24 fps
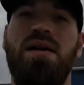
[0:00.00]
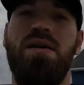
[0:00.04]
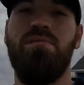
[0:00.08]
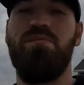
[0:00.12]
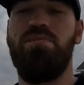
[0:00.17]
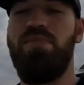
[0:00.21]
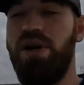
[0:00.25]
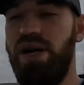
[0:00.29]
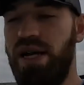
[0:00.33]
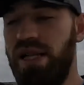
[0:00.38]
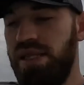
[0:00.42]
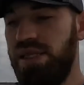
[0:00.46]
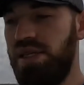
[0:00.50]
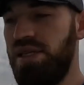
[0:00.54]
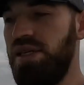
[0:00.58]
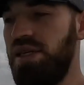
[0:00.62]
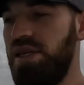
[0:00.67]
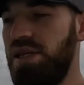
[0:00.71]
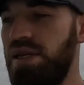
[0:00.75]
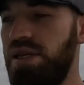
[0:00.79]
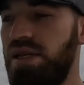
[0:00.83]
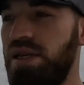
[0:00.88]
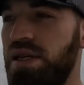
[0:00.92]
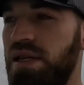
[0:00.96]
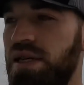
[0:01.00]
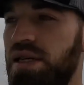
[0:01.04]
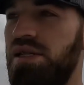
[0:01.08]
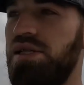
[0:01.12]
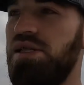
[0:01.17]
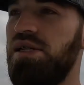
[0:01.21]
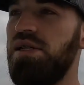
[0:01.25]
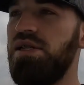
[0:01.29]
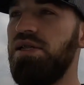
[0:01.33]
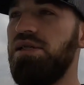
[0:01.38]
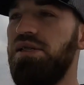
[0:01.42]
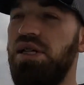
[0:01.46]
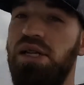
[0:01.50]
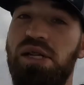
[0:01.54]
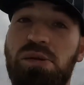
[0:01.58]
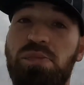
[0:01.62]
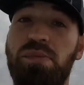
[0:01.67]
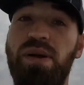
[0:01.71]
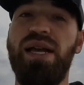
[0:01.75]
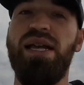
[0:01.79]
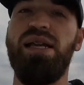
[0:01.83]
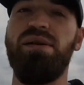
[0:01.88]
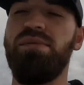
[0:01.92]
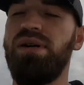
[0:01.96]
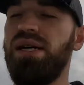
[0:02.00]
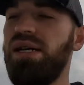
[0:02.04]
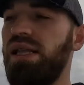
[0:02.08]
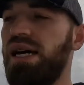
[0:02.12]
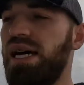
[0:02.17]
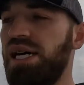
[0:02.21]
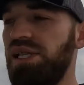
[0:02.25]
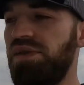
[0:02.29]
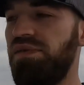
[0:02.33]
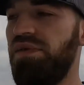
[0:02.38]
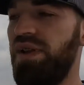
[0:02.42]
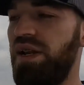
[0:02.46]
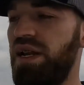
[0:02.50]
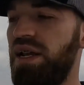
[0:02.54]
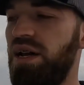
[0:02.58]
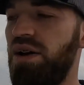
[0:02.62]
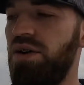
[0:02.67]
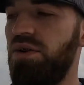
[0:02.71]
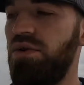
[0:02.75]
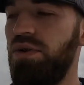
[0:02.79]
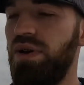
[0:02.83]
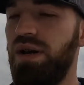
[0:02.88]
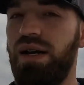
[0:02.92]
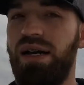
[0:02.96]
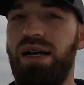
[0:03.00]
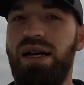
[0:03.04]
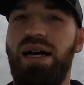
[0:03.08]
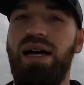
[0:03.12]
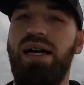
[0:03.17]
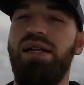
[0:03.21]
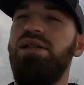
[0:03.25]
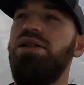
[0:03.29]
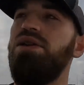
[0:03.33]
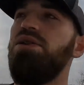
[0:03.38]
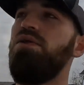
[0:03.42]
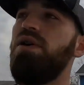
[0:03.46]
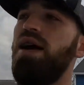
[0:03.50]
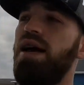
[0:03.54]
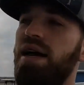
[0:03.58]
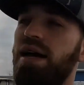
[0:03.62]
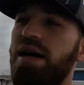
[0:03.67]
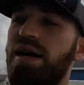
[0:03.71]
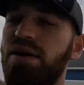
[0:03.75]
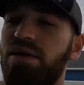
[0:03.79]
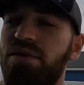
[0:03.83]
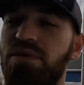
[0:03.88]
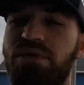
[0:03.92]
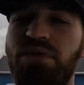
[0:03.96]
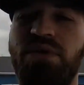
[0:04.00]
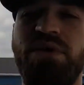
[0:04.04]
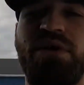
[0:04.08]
But since making my last video, I do have